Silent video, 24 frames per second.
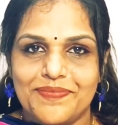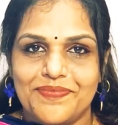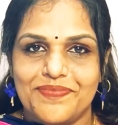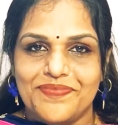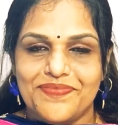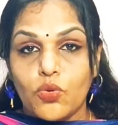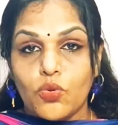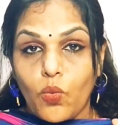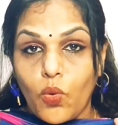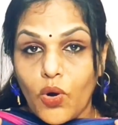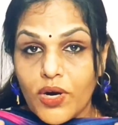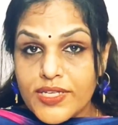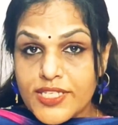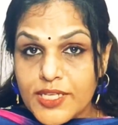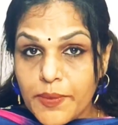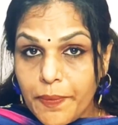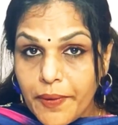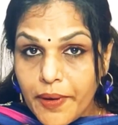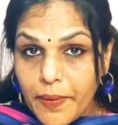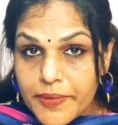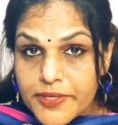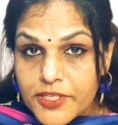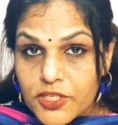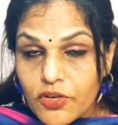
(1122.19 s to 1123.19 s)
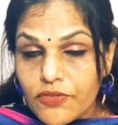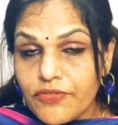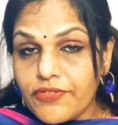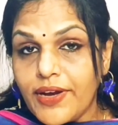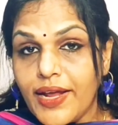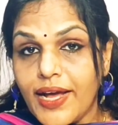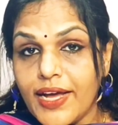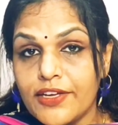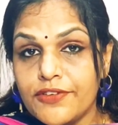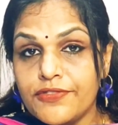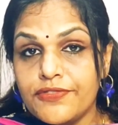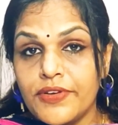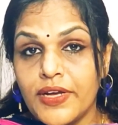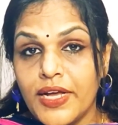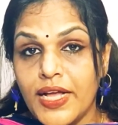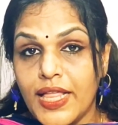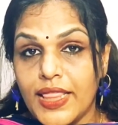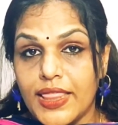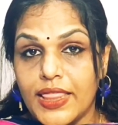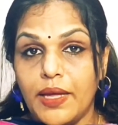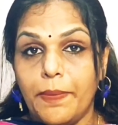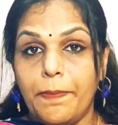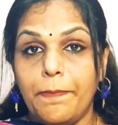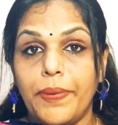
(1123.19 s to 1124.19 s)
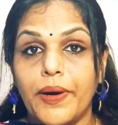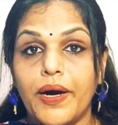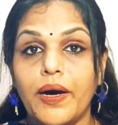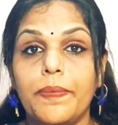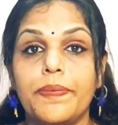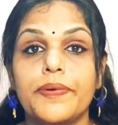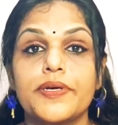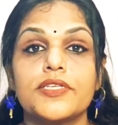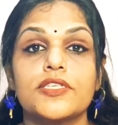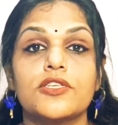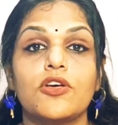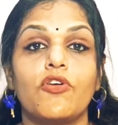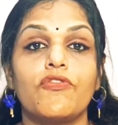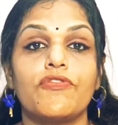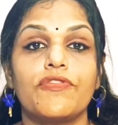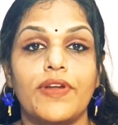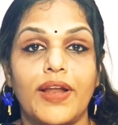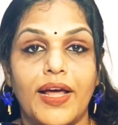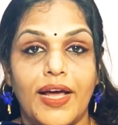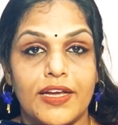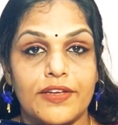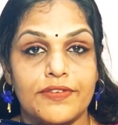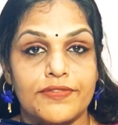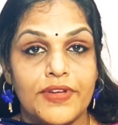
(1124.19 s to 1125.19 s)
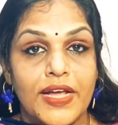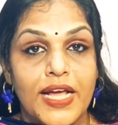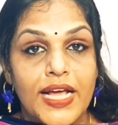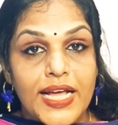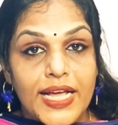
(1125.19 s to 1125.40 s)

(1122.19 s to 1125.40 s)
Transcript: So what is the purpose of life? The purpose of life